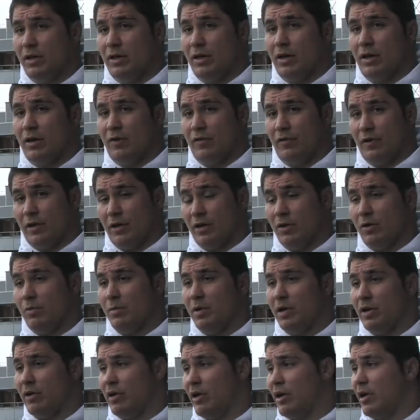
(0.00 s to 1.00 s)
I think it'll
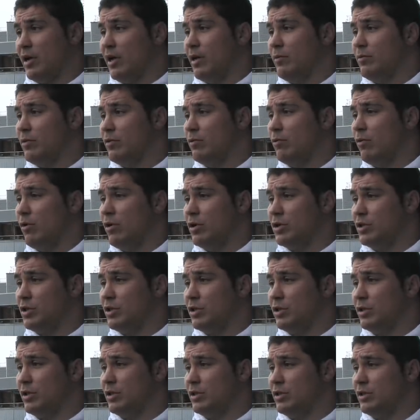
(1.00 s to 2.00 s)
be a great game to
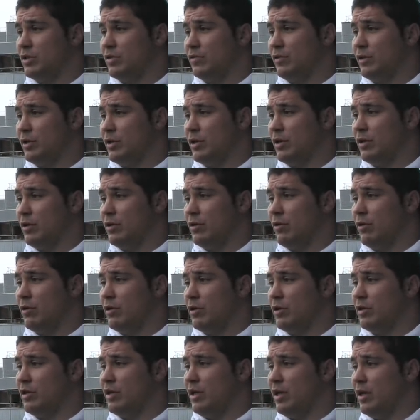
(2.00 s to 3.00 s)
watch. I just think uh, on
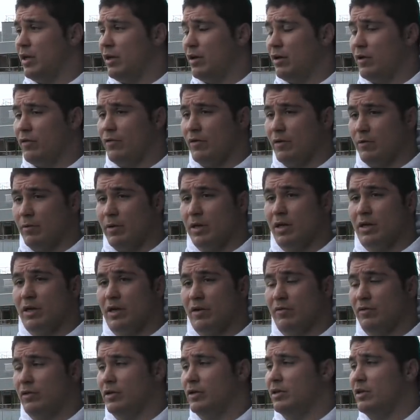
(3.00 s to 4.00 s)
our day, I think we can
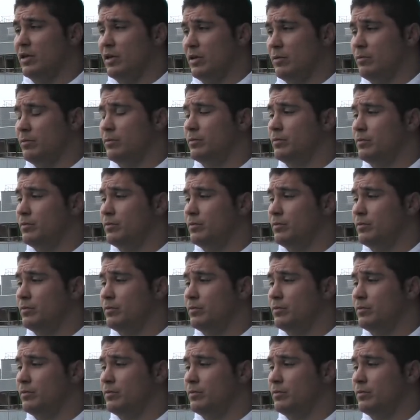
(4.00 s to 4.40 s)
definitely take them.